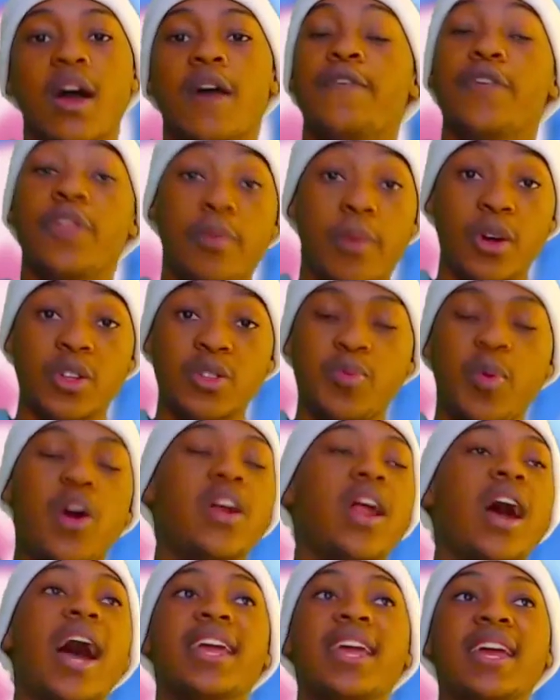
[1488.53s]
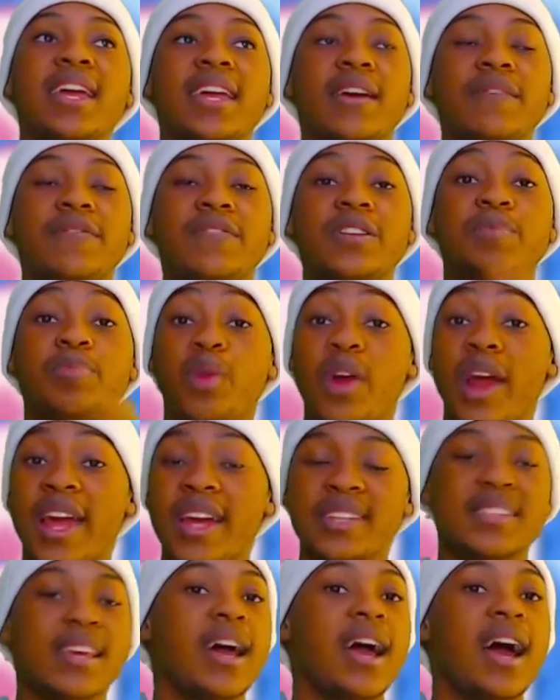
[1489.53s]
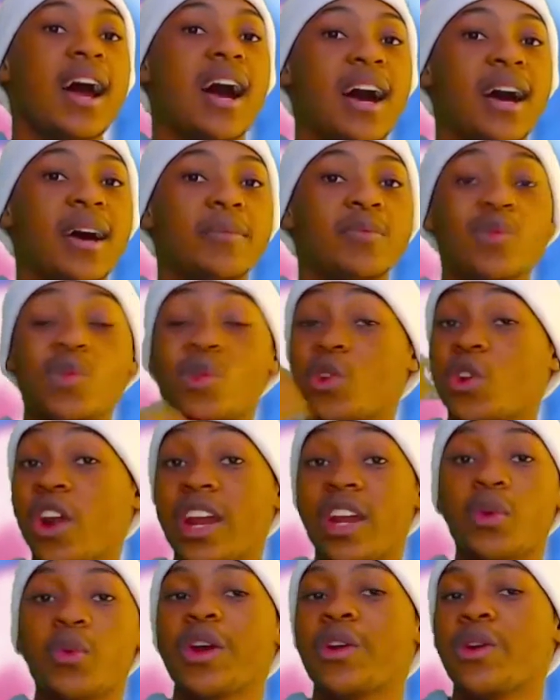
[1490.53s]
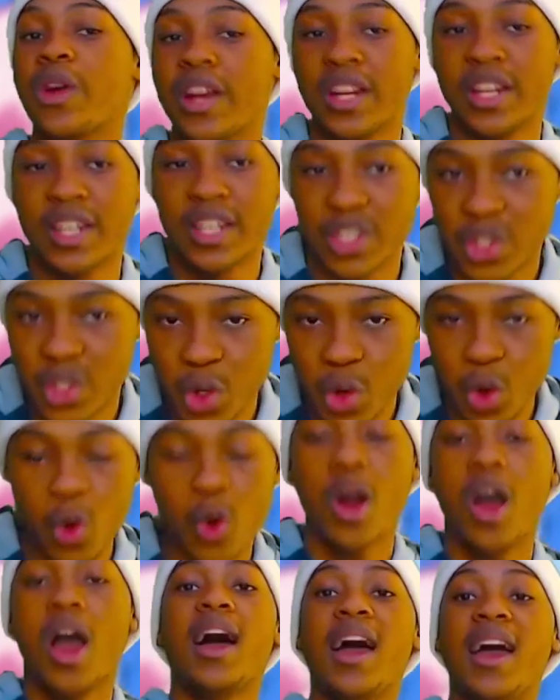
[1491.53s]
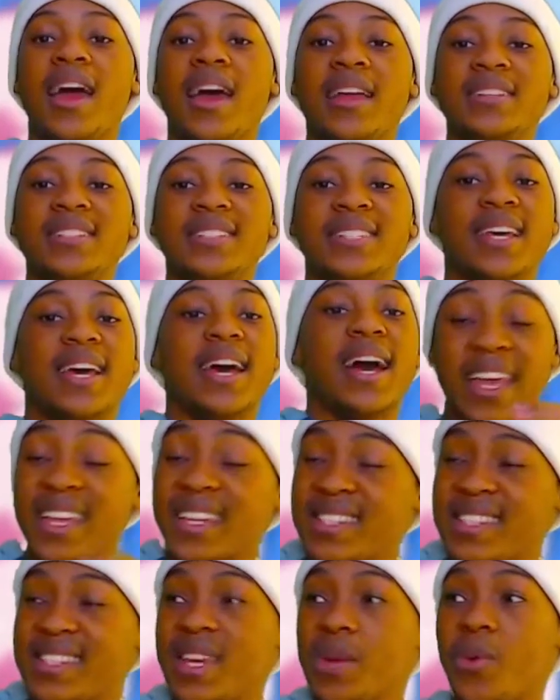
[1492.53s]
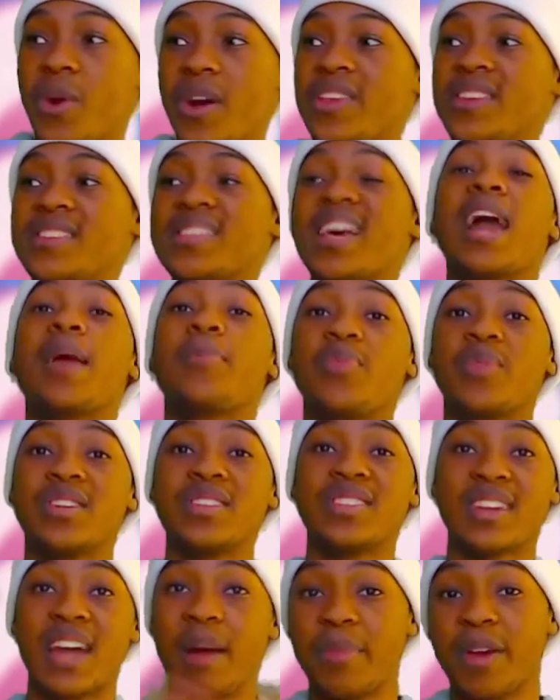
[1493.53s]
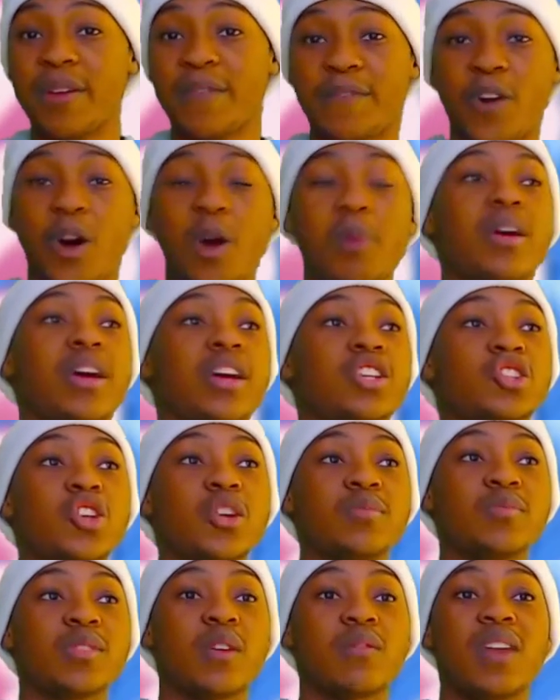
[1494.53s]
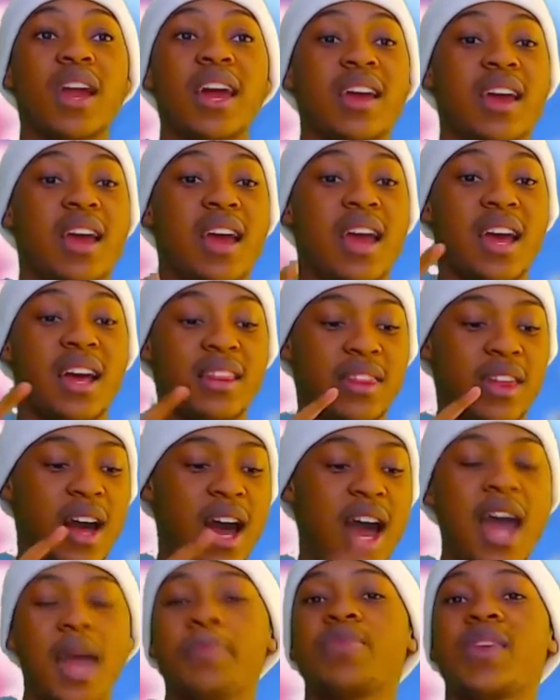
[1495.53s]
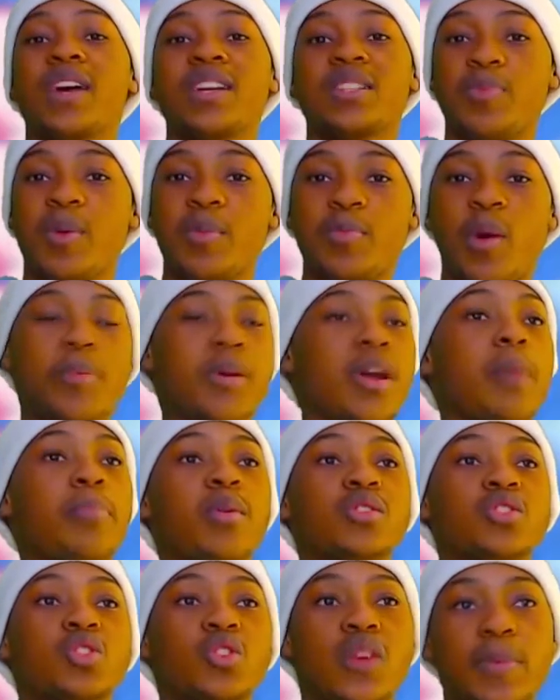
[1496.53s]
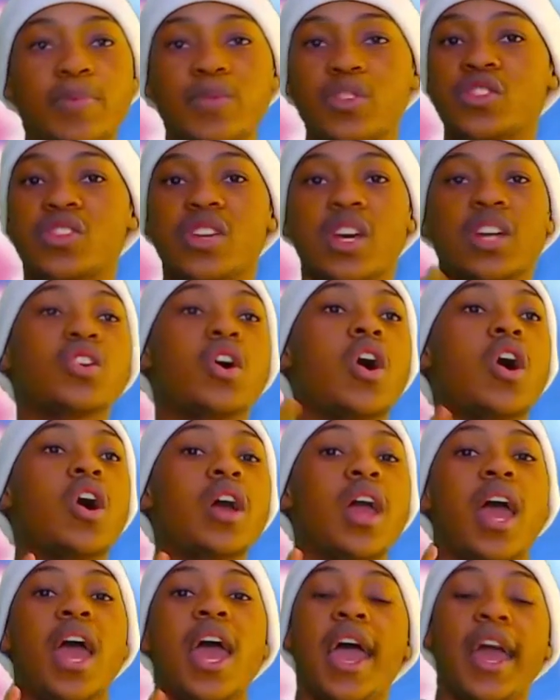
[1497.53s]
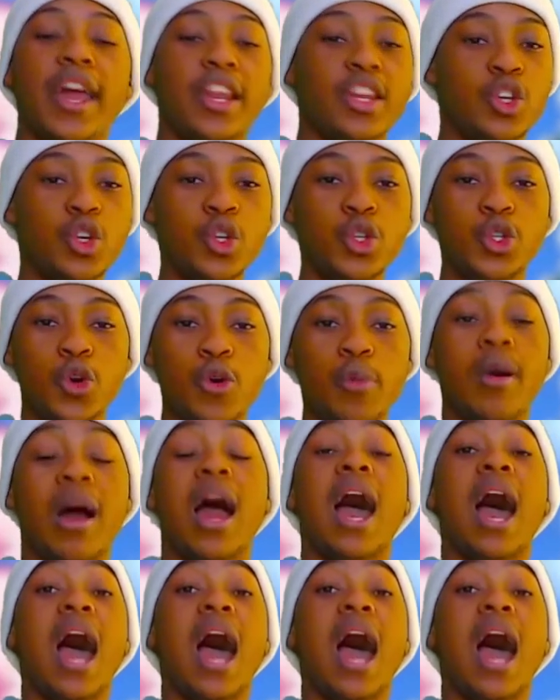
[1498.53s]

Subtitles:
For the most part, I can give it praise, credit where credit is due, and I can see where this hype is coming from in terms of like the hype that's been popping up on TikTok and YouTube.